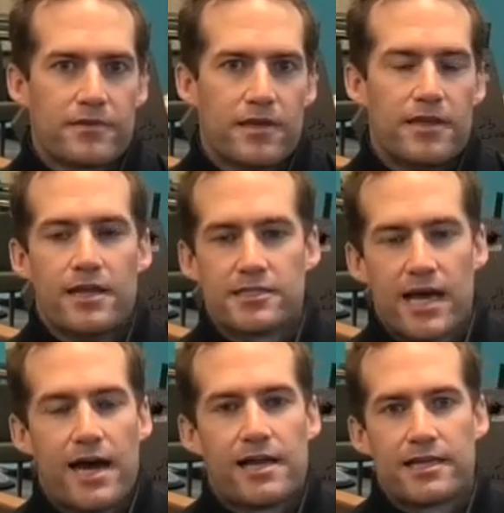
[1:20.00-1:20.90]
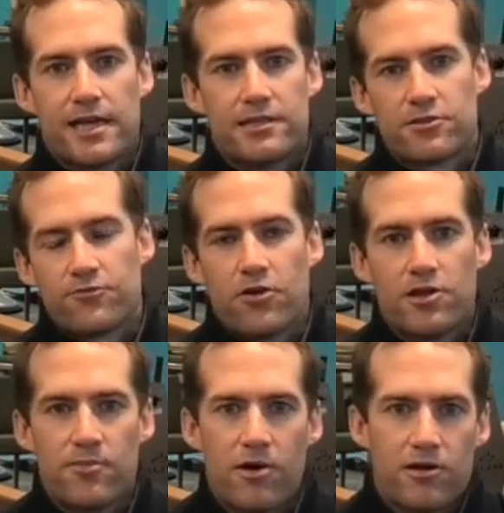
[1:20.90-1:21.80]
Then it's hard again to
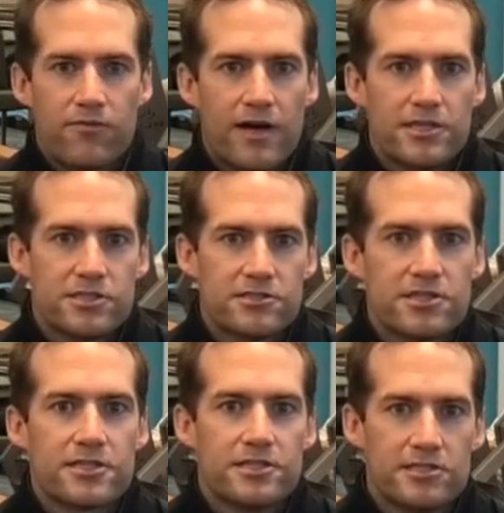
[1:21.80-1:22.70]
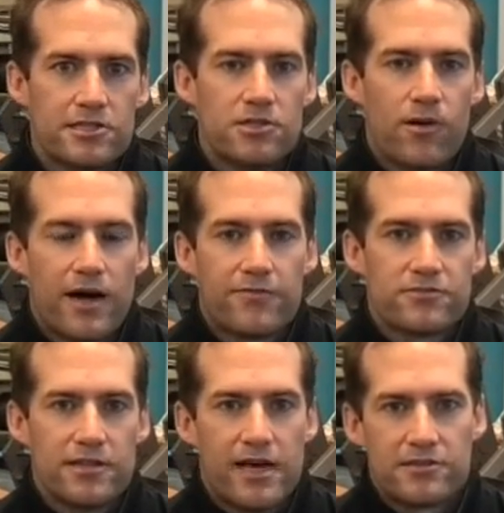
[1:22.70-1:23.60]
find the motivation to continue
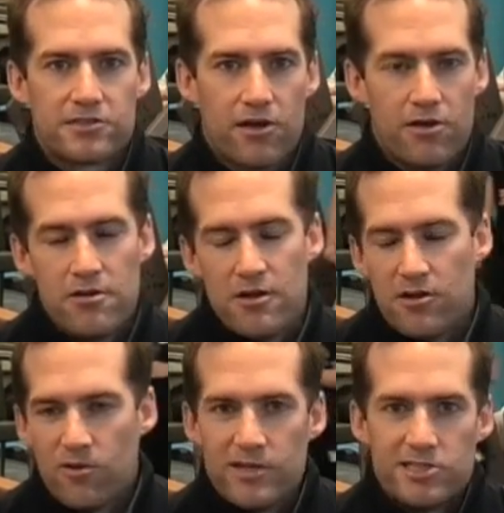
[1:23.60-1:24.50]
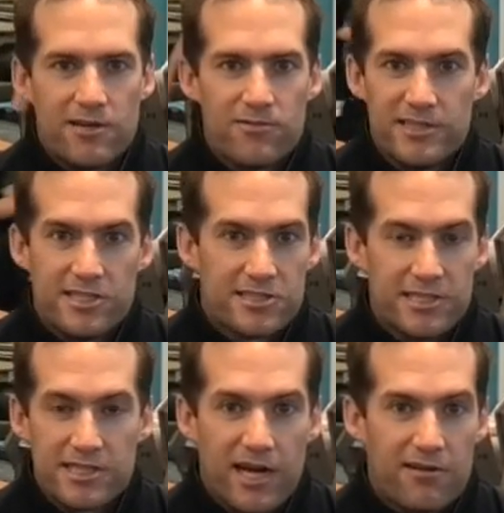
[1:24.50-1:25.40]
after that. So we generally just
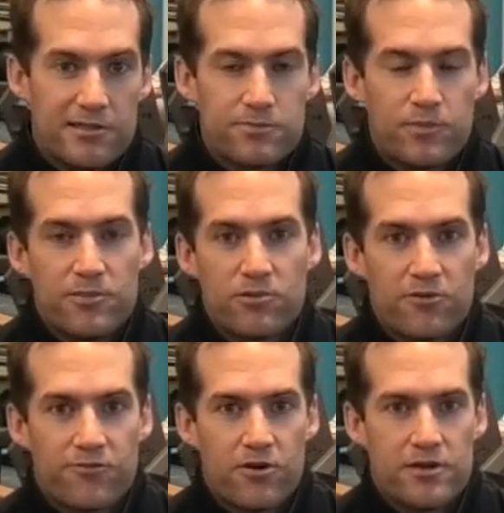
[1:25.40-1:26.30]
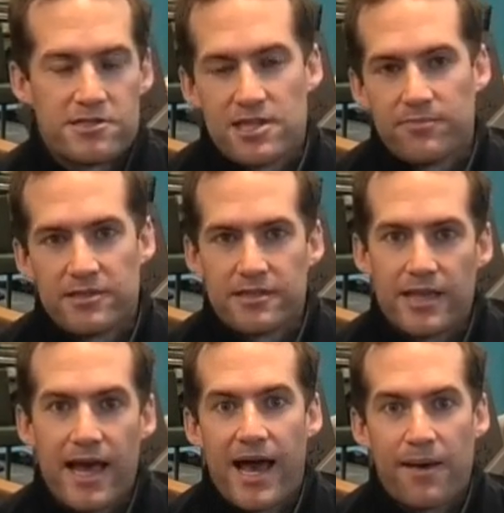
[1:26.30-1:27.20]
encourage people to find something that
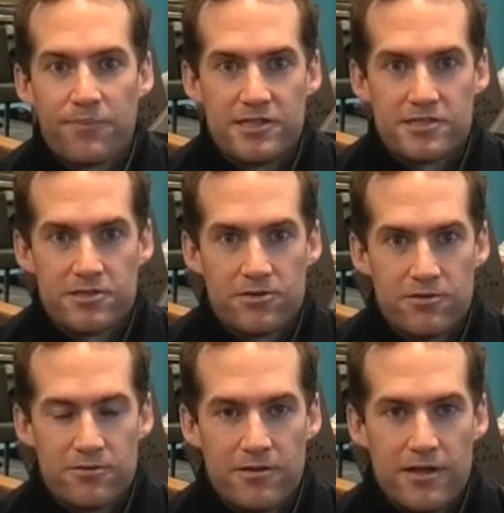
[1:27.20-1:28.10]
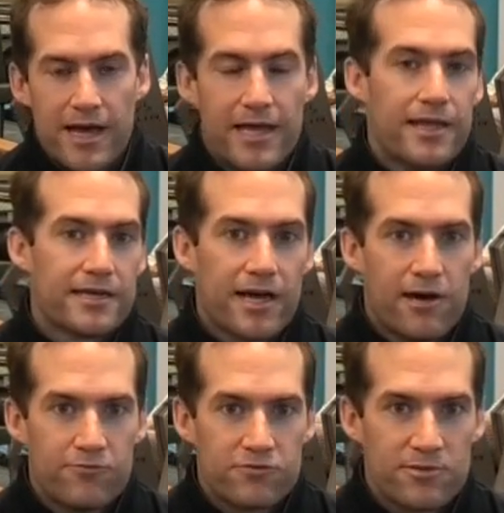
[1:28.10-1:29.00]
they're happy to do and they're
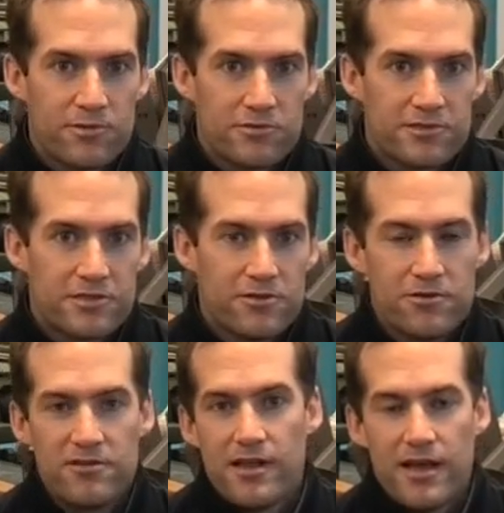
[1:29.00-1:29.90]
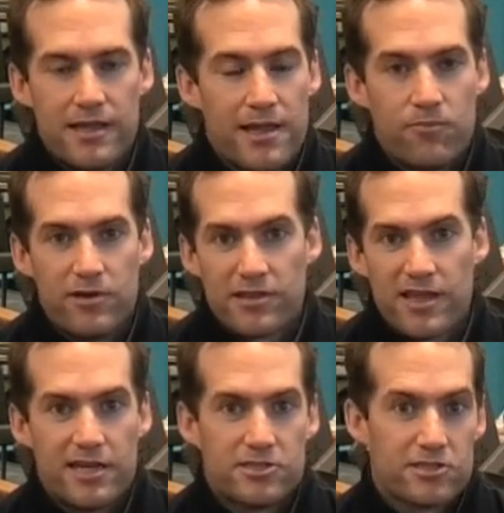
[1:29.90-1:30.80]
comfortable to do, and then with
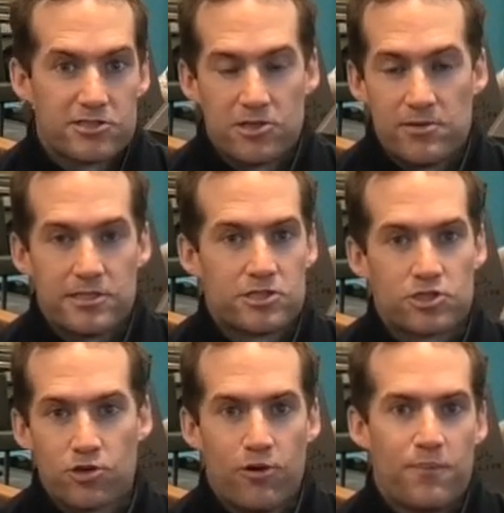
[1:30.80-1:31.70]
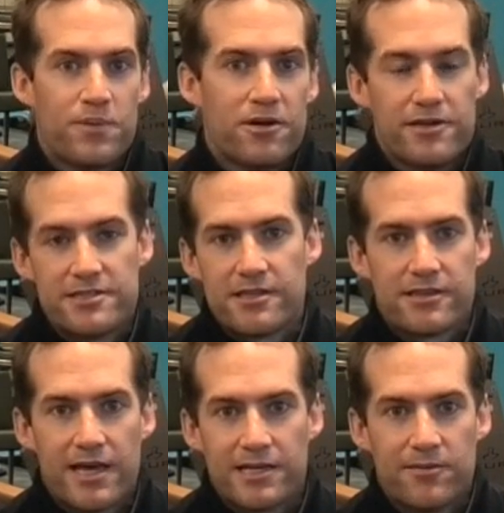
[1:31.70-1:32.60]
that just doing short periods that
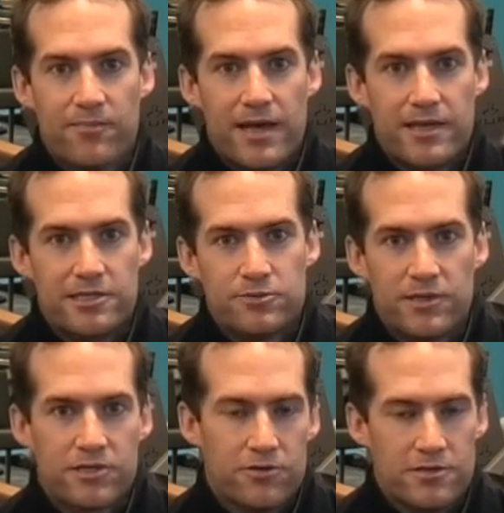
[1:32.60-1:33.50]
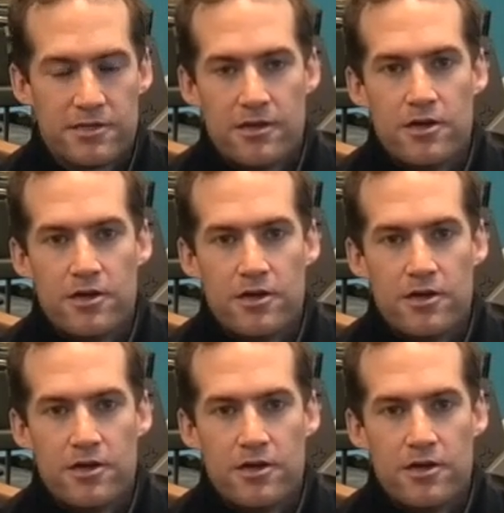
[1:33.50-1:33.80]
they can manage, because